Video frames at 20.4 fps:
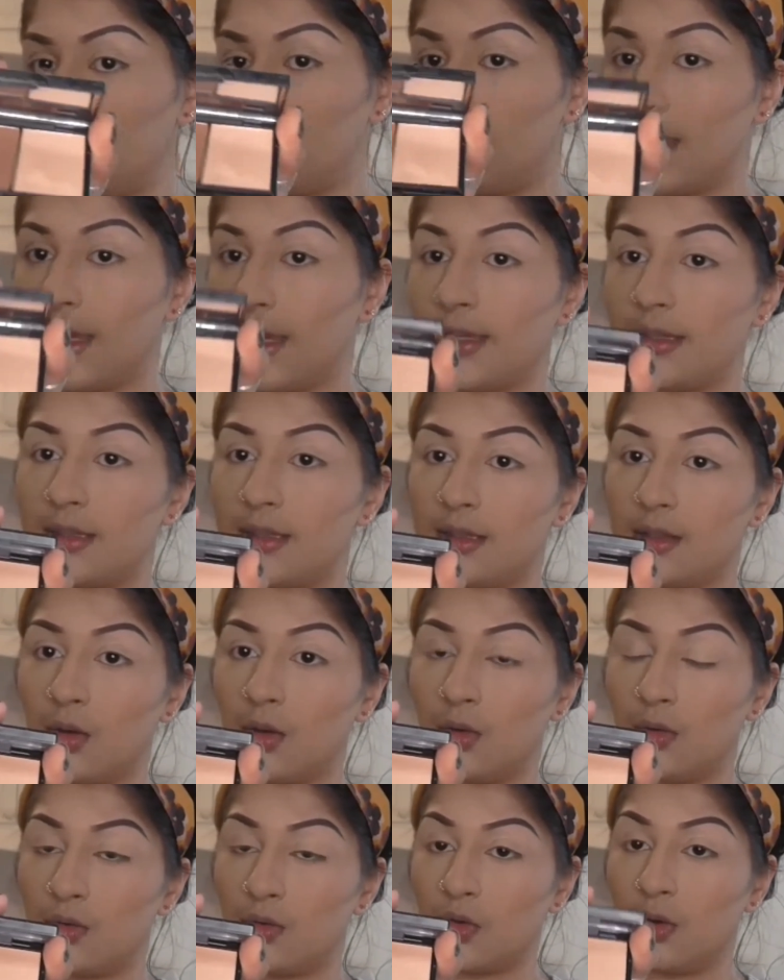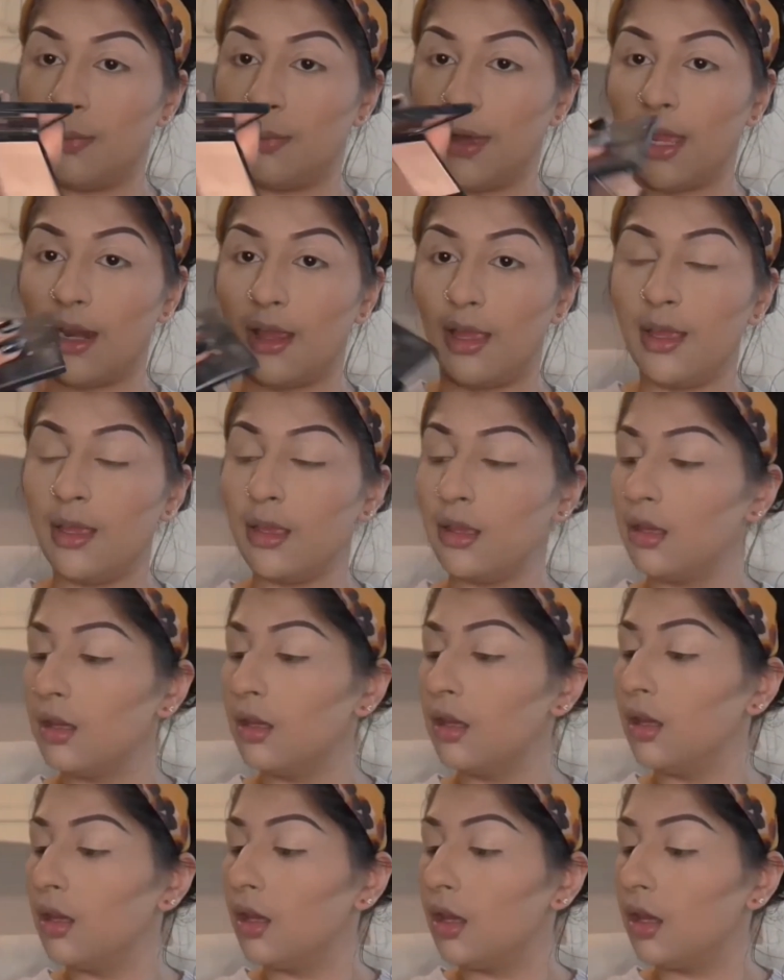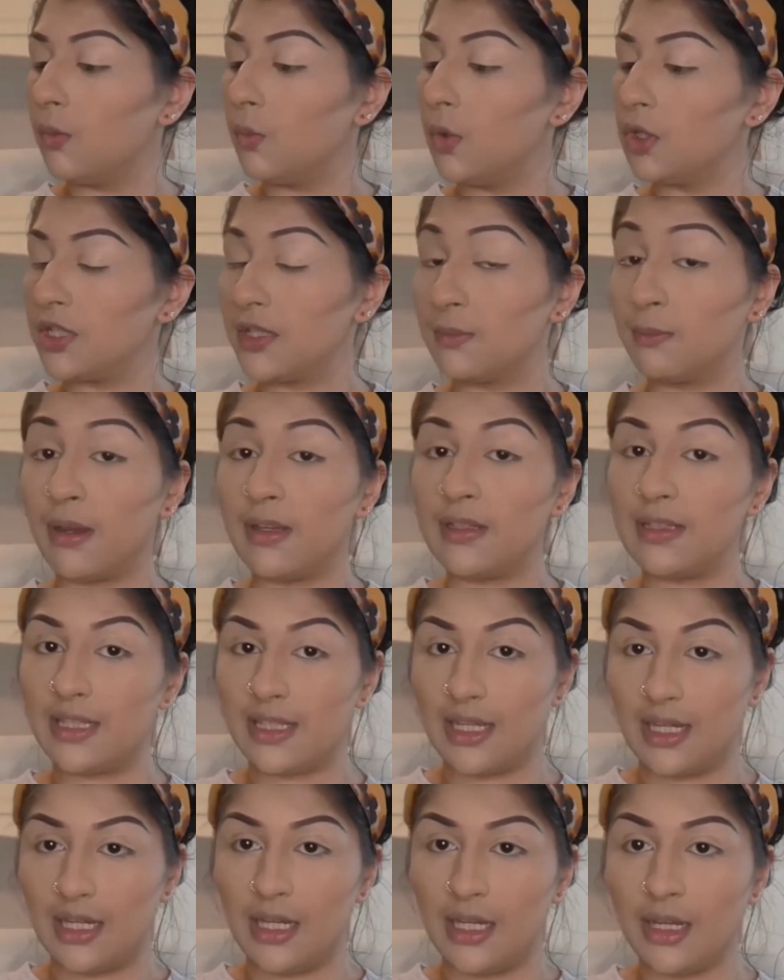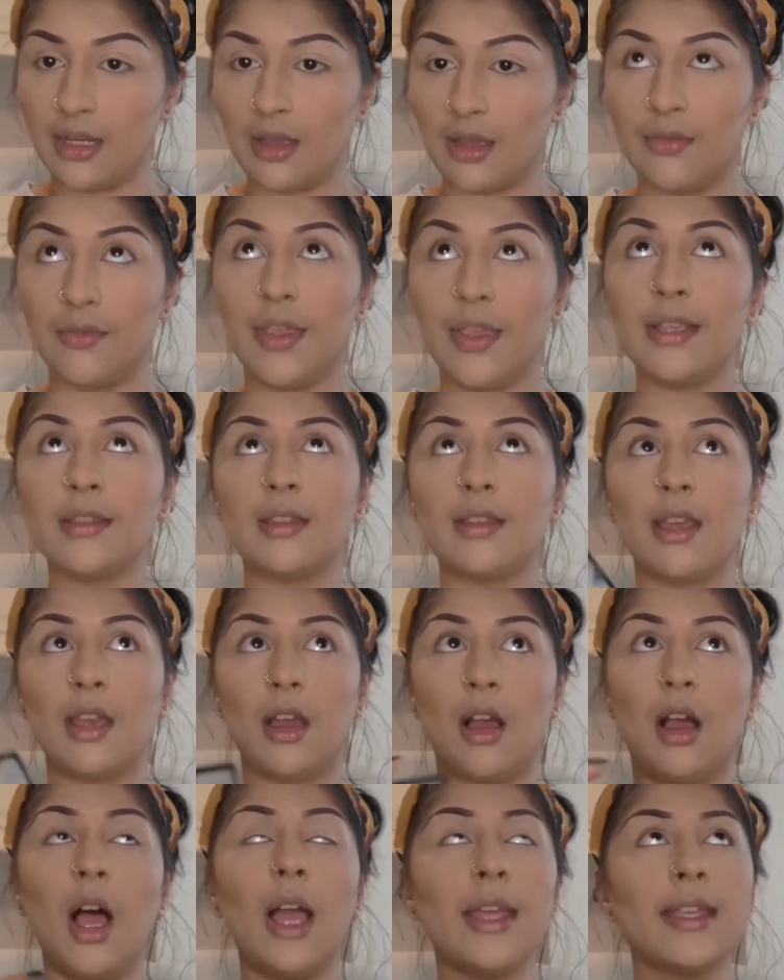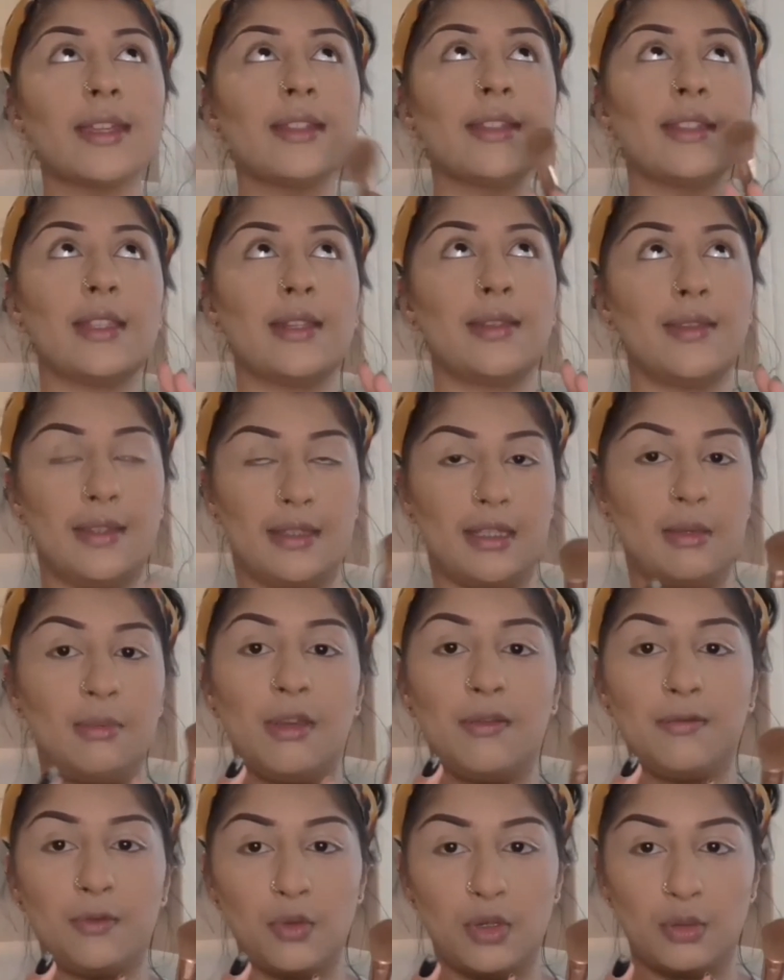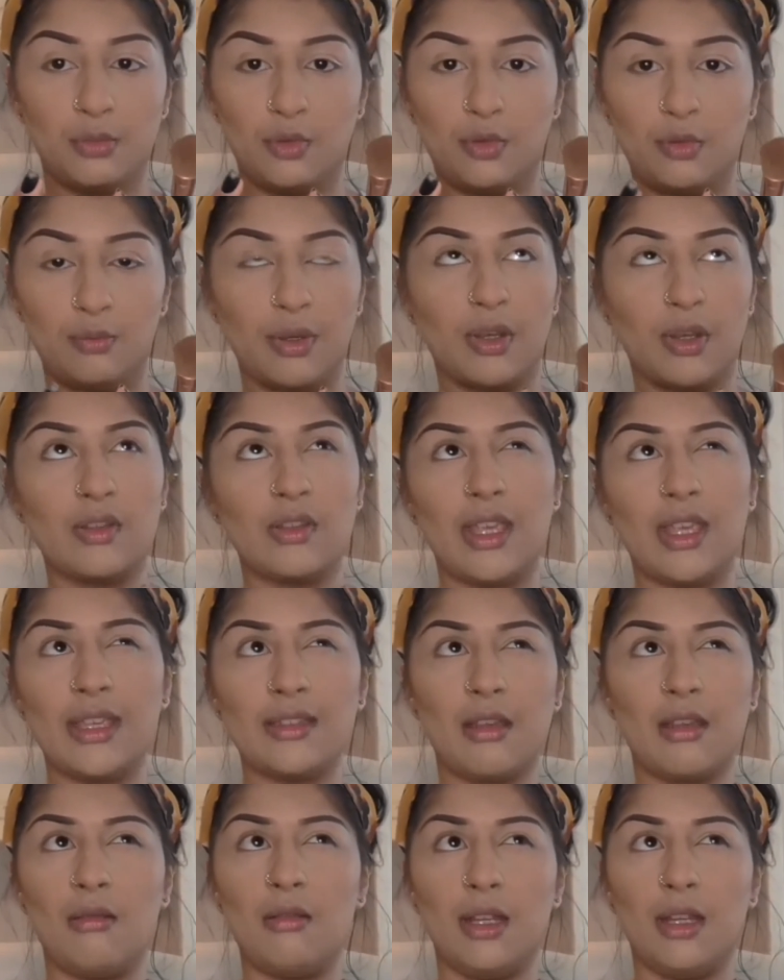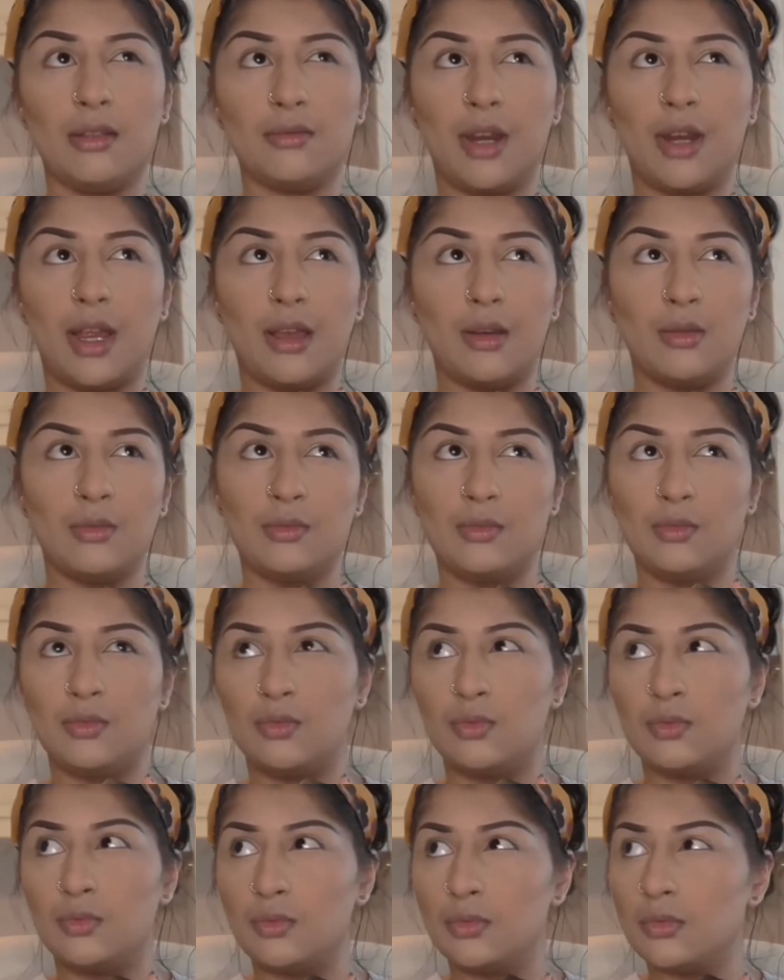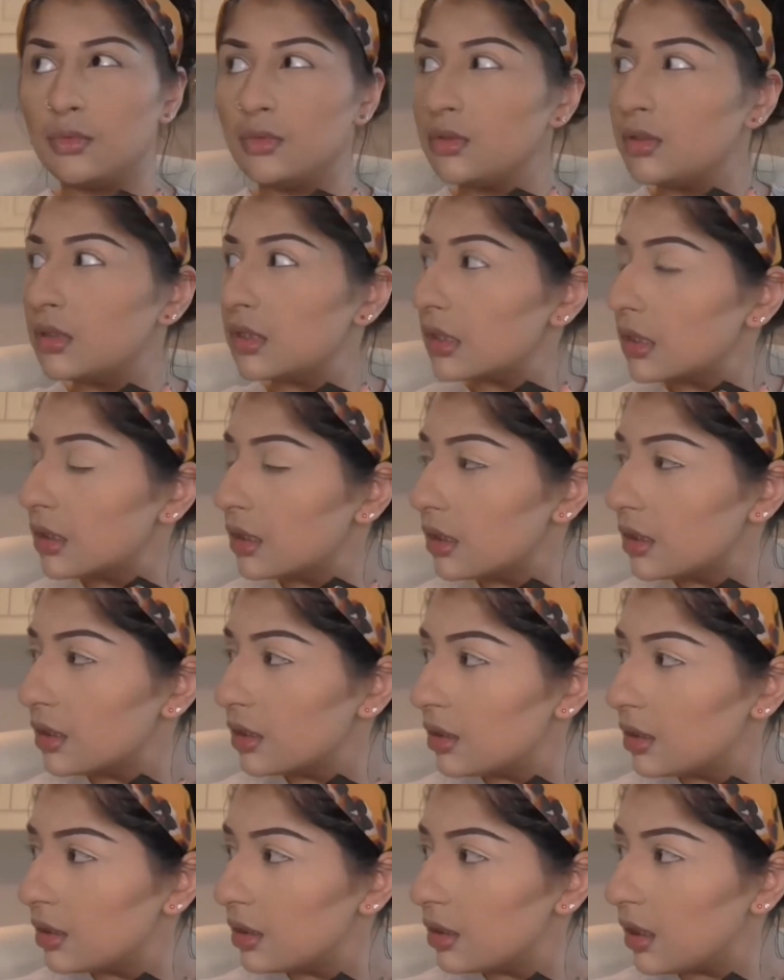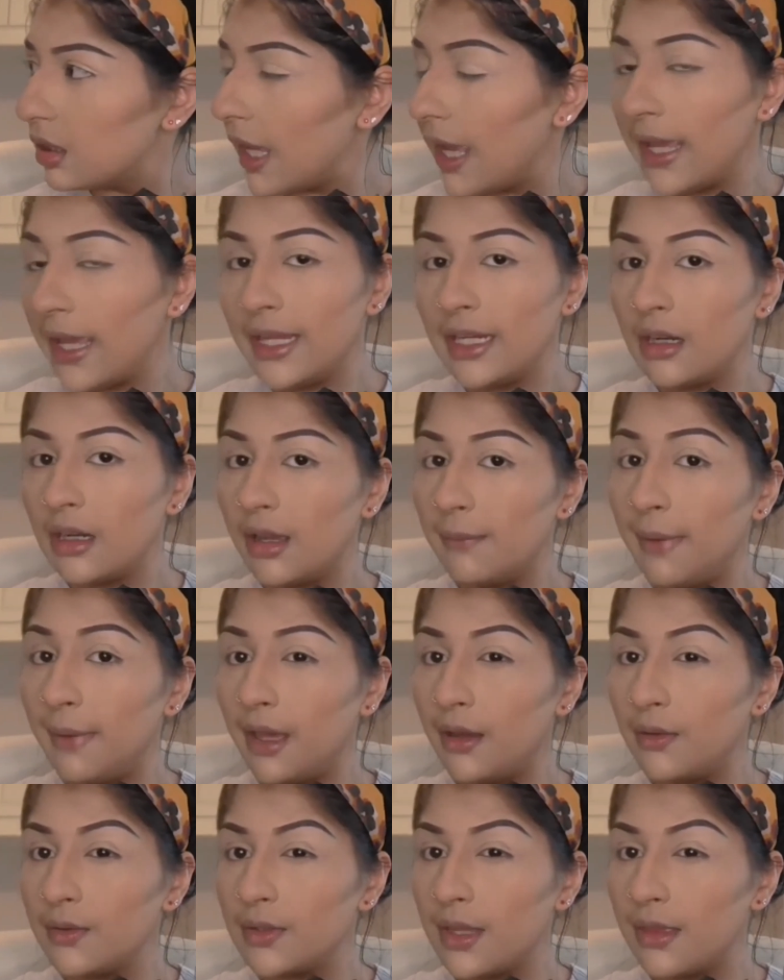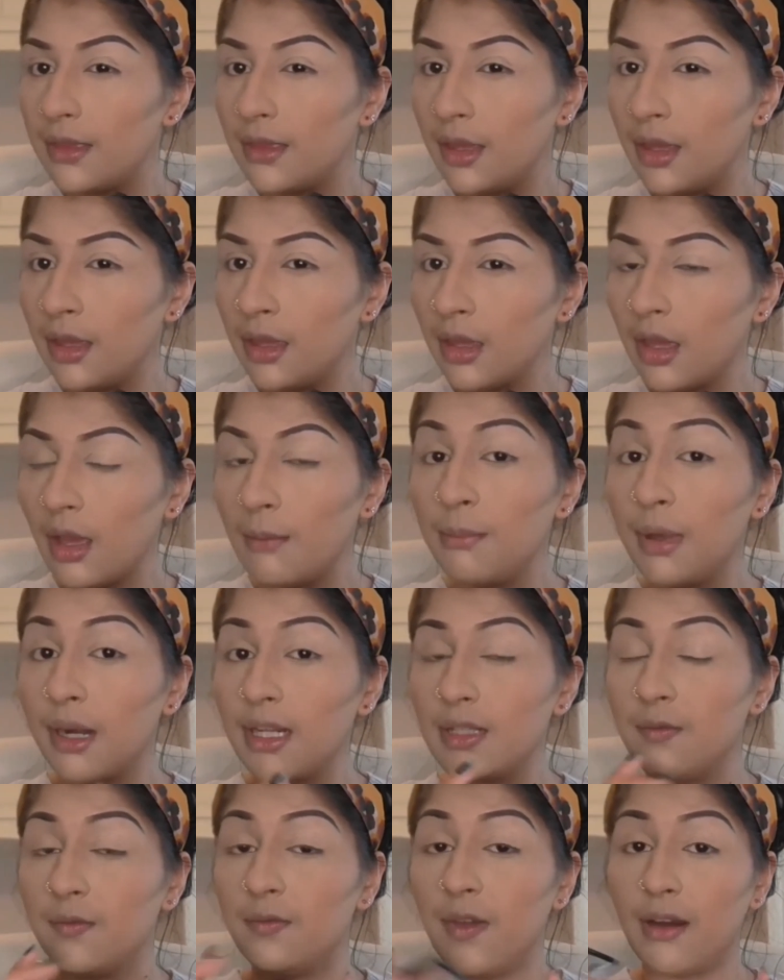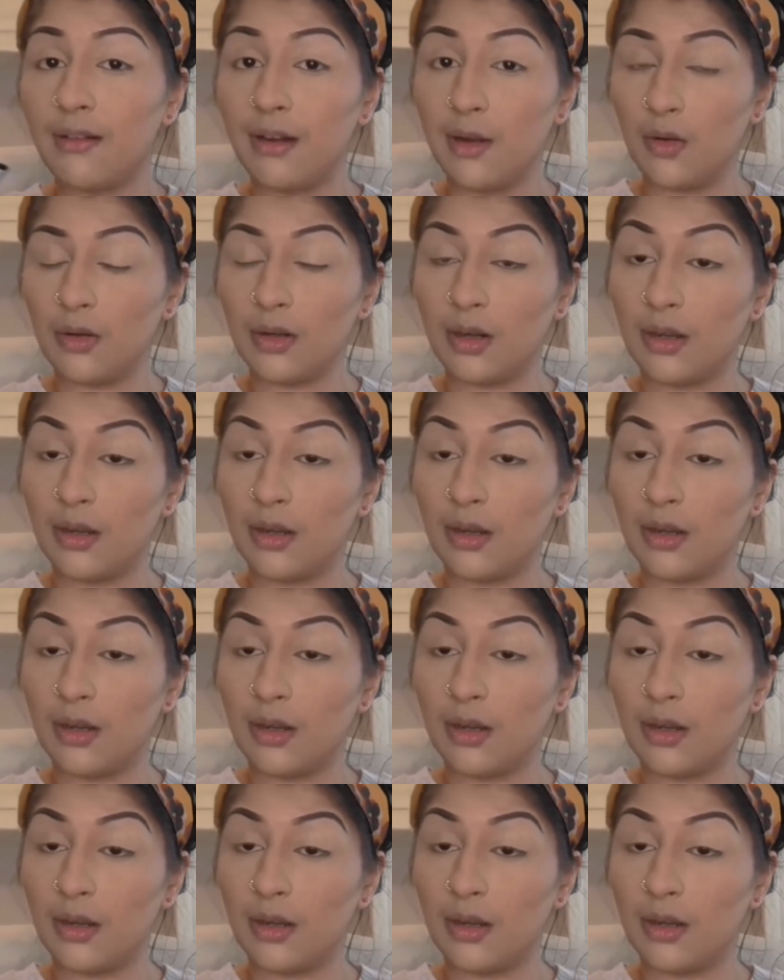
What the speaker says: this contour palette, which is by Sleek. I consider this to be affordable because it is only around £8–9, I think, but it's very long